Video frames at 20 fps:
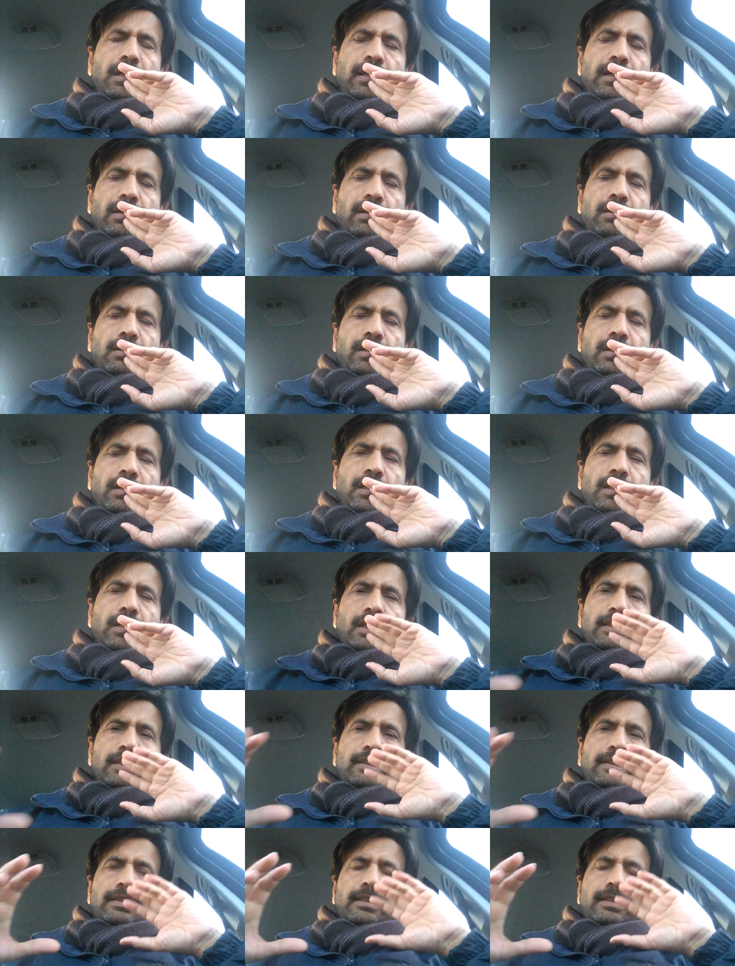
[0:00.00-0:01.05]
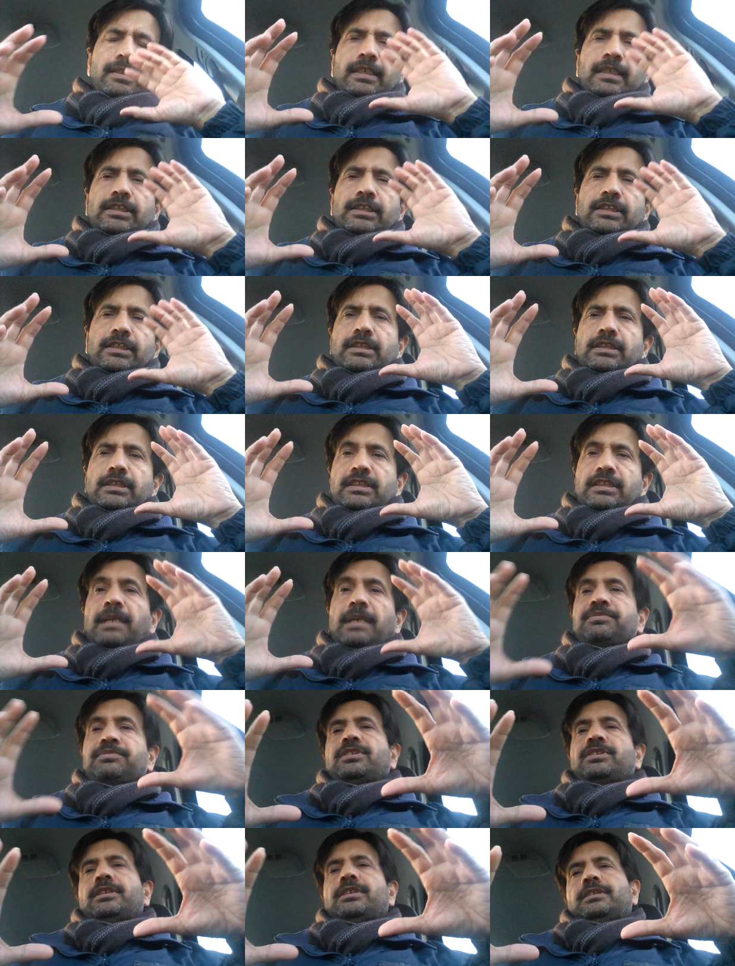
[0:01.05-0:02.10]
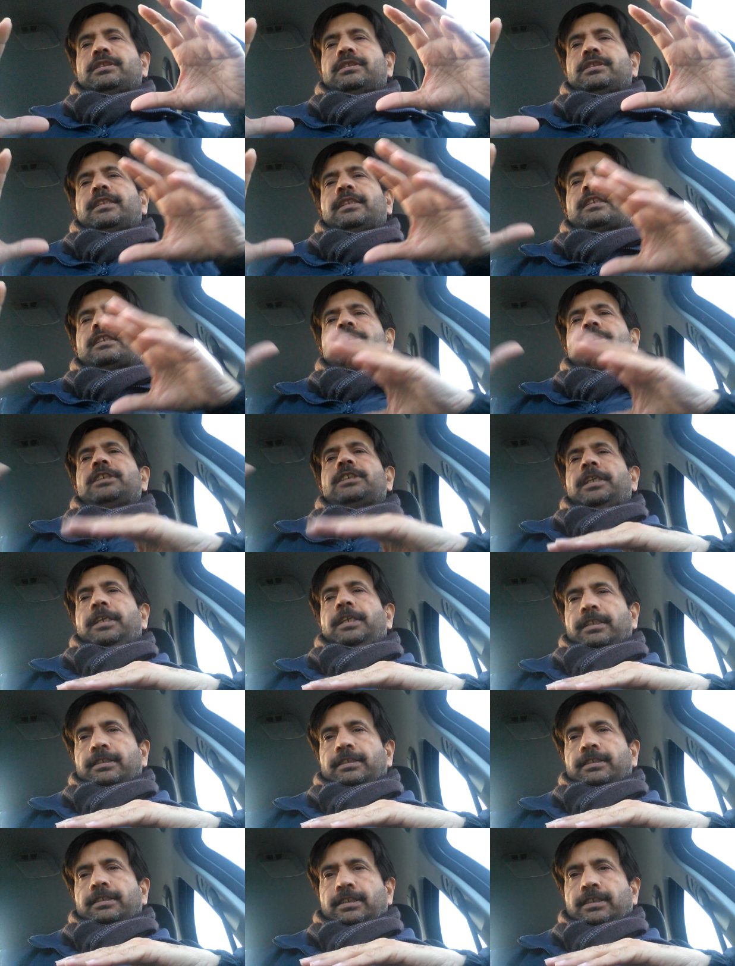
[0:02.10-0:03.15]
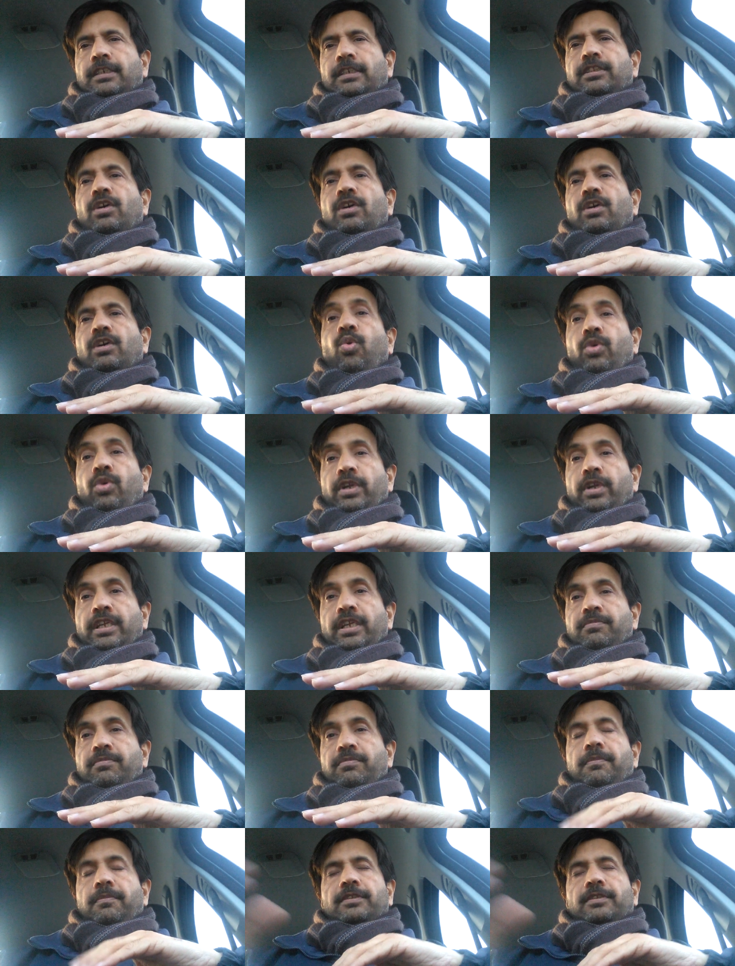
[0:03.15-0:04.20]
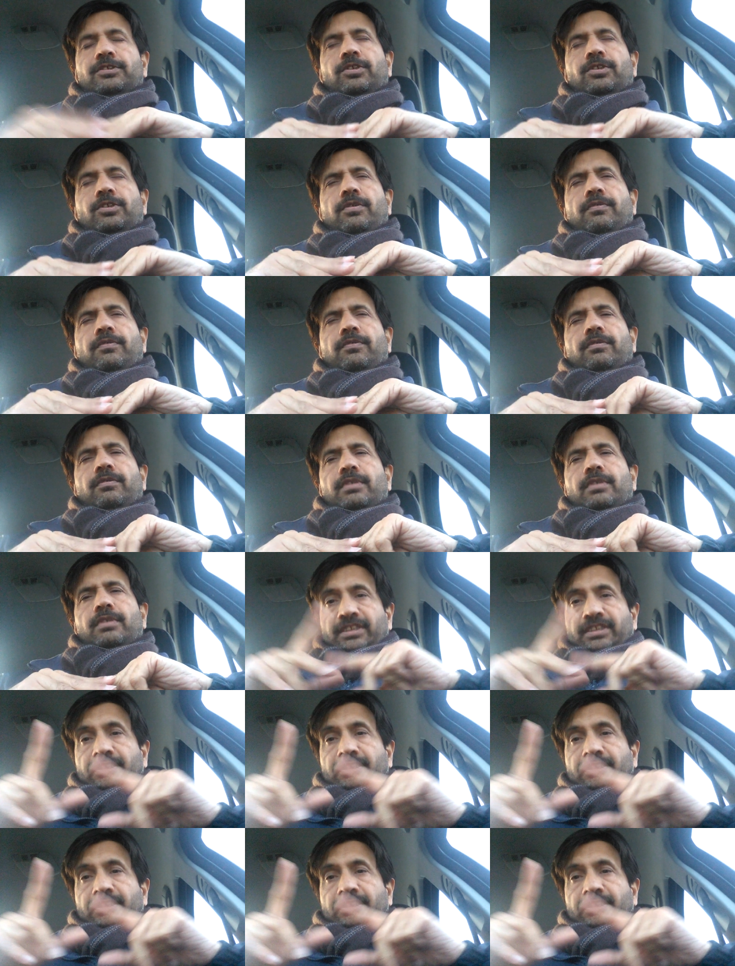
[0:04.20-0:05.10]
Now, the sepsis in the seniors or the old age peoples, you know, is